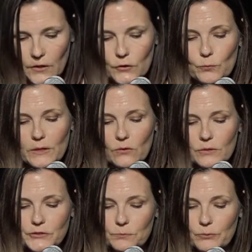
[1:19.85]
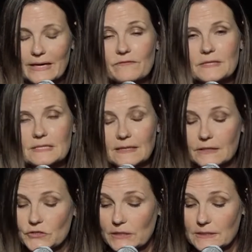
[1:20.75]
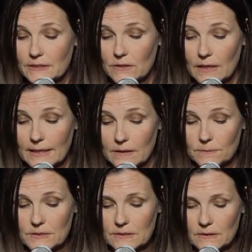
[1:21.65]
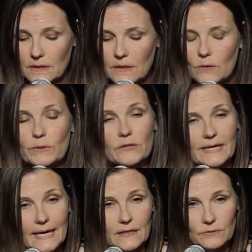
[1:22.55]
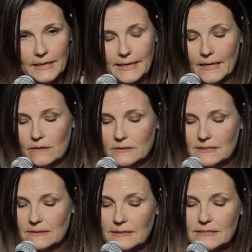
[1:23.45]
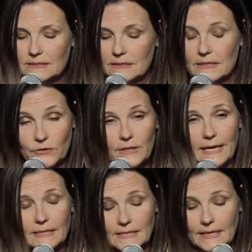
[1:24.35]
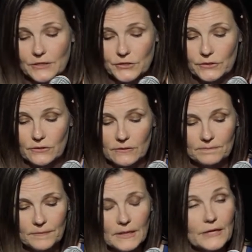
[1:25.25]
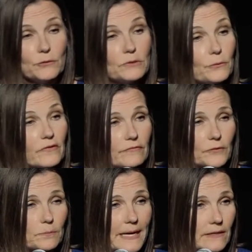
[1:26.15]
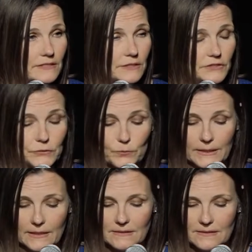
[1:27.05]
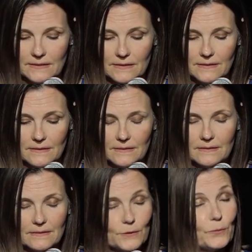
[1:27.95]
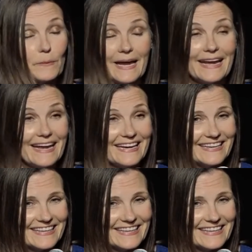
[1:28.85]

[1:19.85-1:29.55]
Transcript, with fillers: You record your breakfast, lunch, and dinner items with their calorie counts listed in your candy cane journal, and you lose a few pounds in two weeks. Hooray!